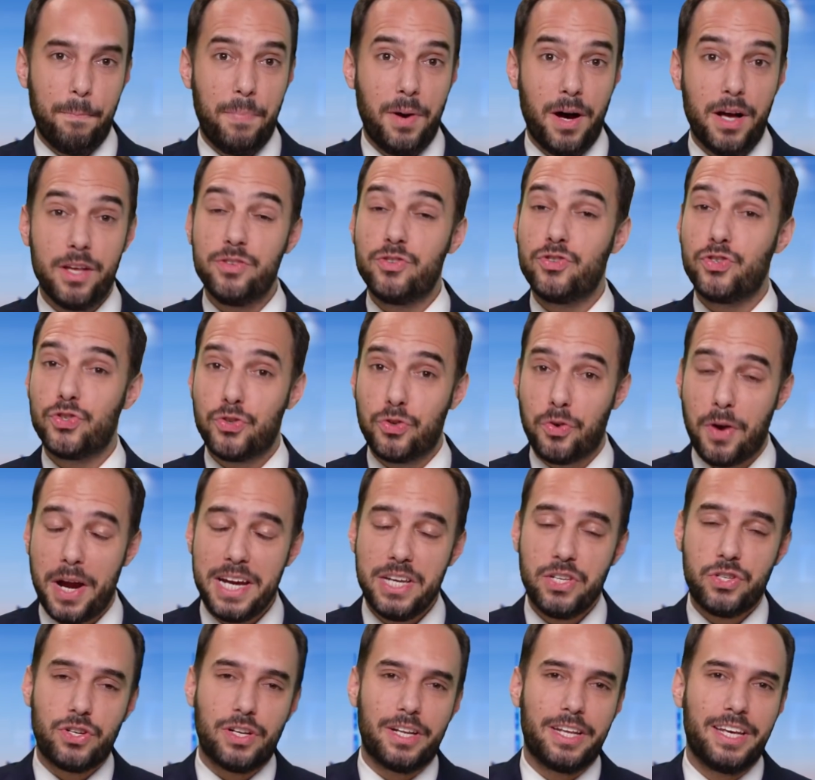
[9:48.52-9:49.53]
But
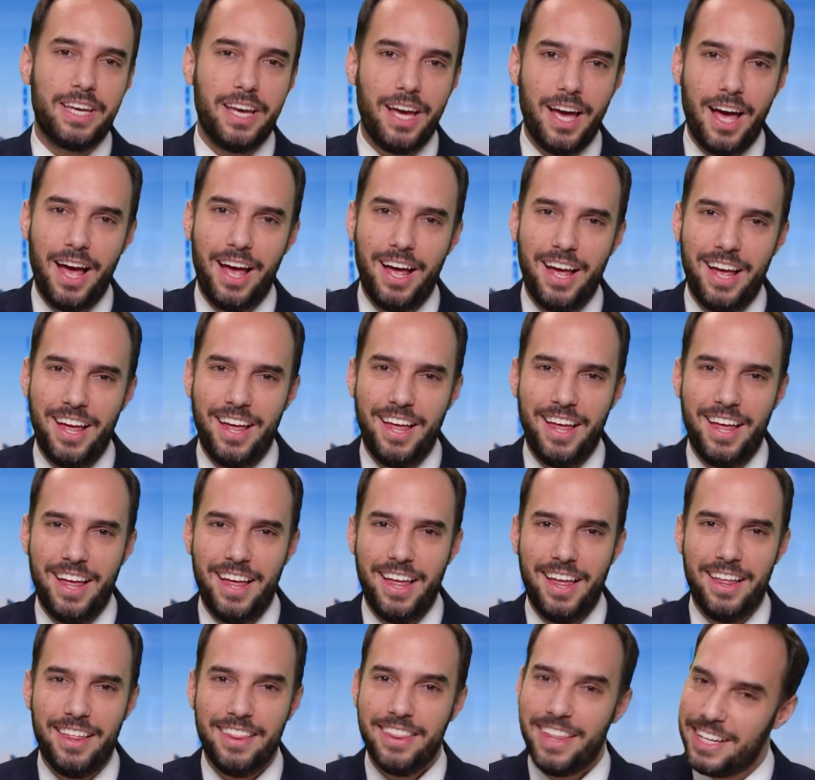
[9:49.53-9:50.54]
strangely,
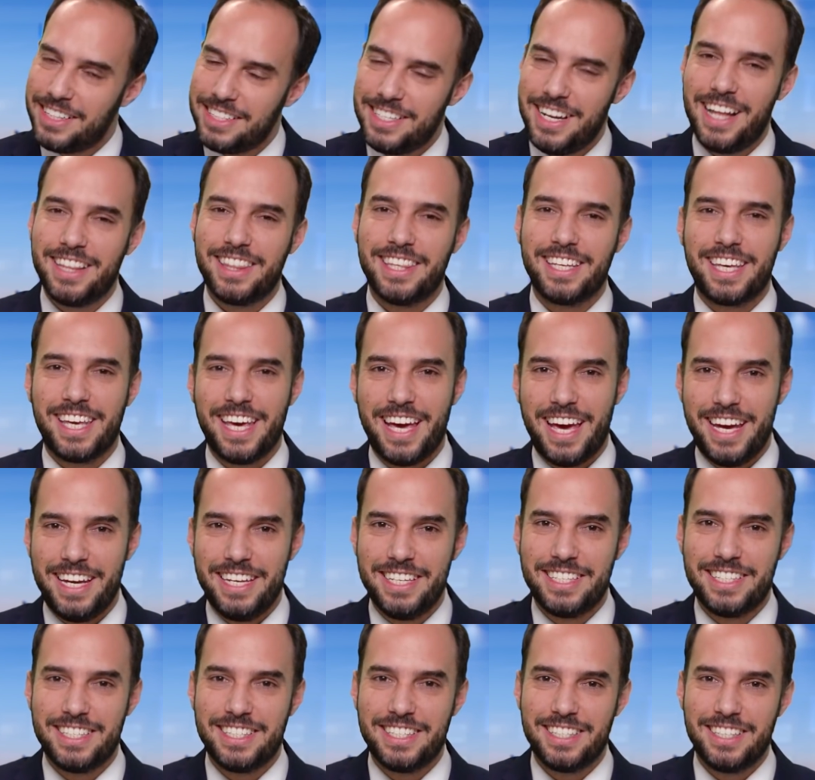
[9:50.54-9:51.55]
that's not the
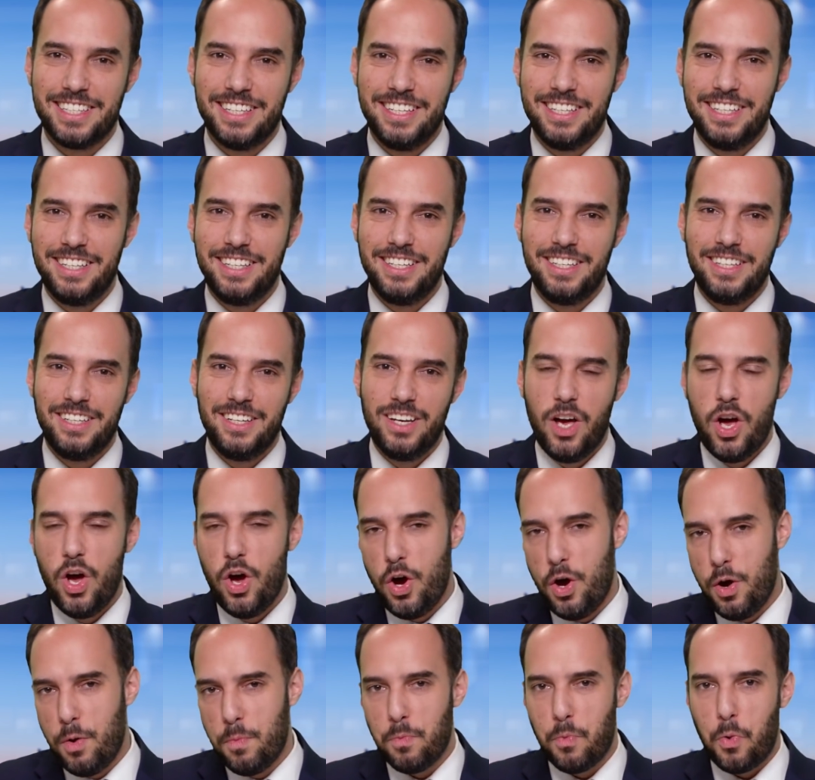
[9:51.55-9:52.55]
case.
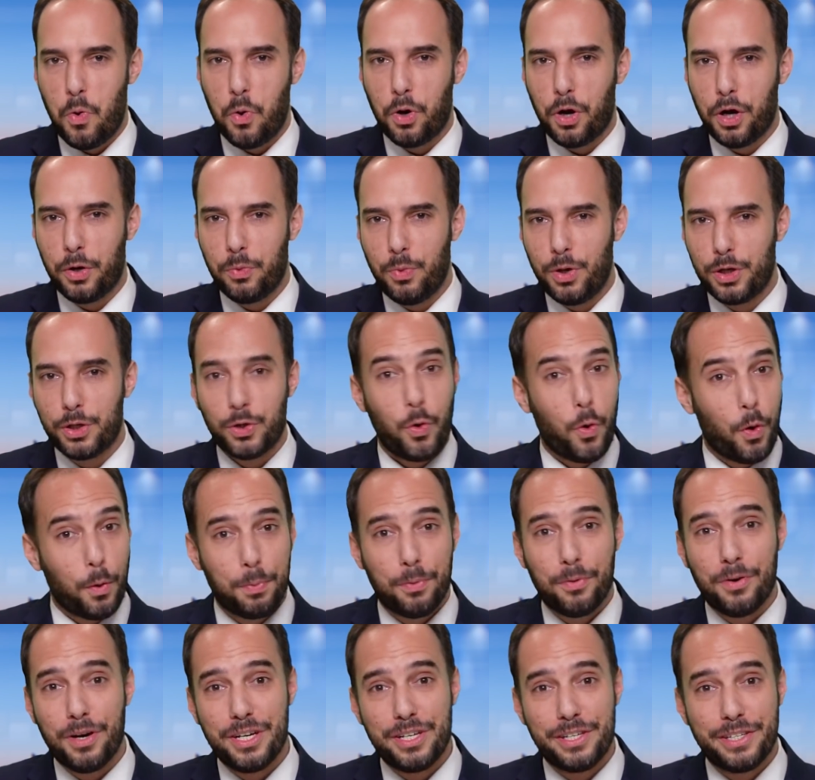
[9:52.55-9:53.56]
More on what
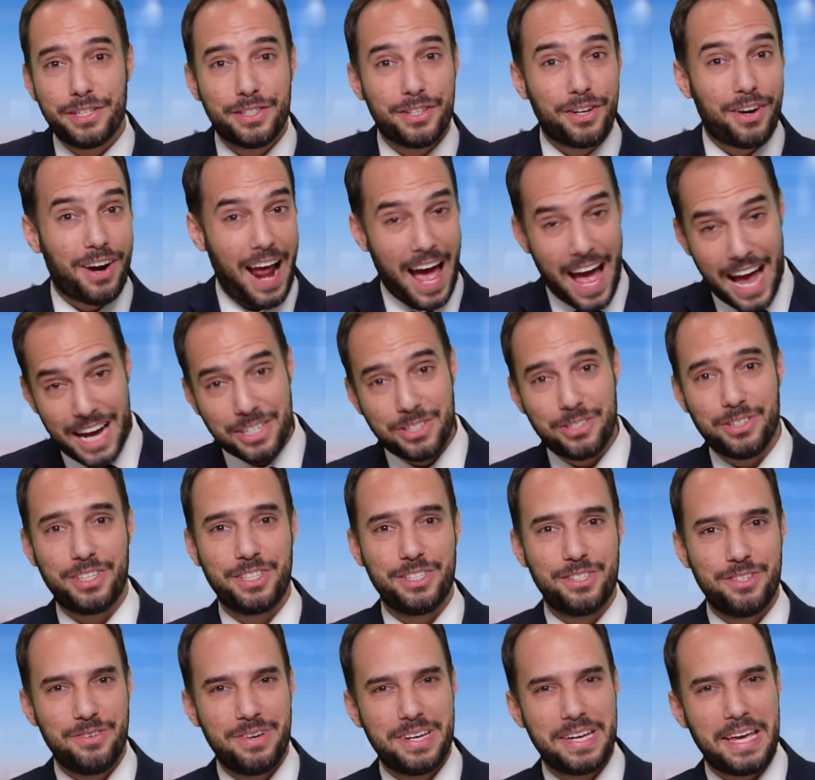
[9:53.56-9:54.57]
corporations are actually
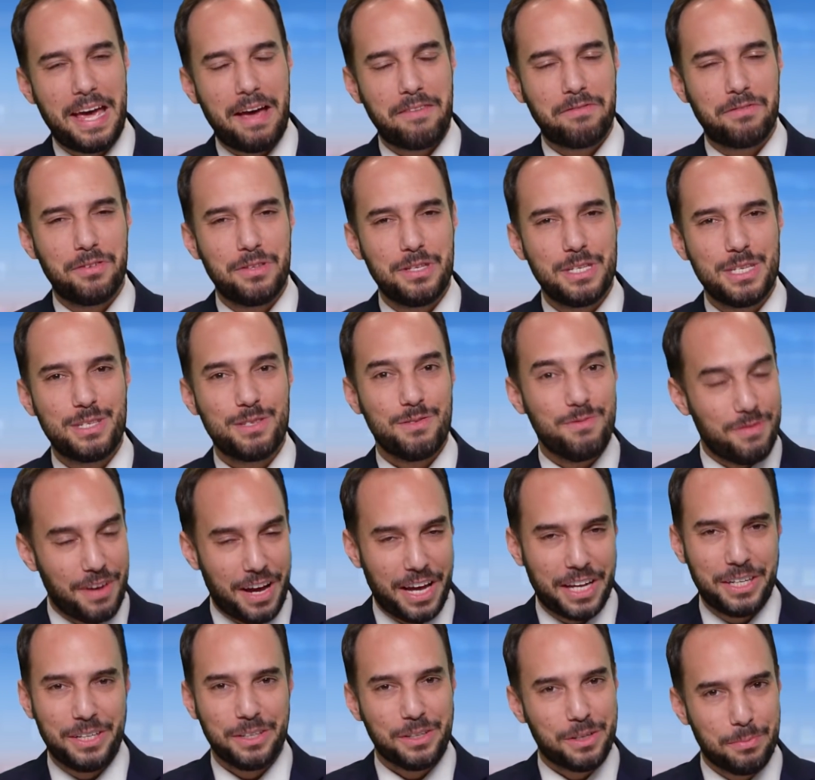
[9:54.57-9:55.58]
doing after this
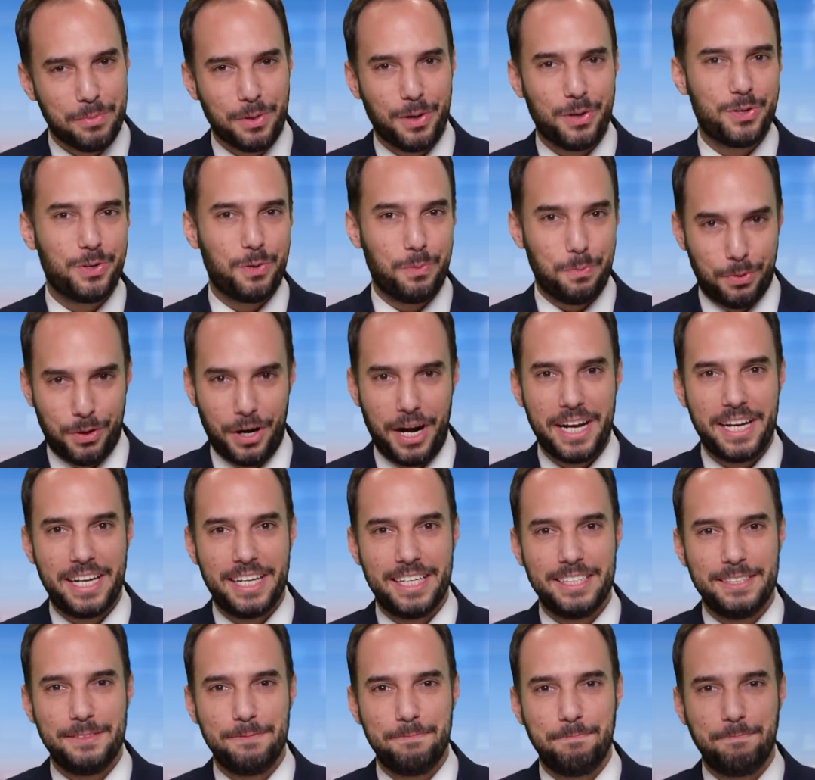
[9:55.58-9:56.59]
final commercial break.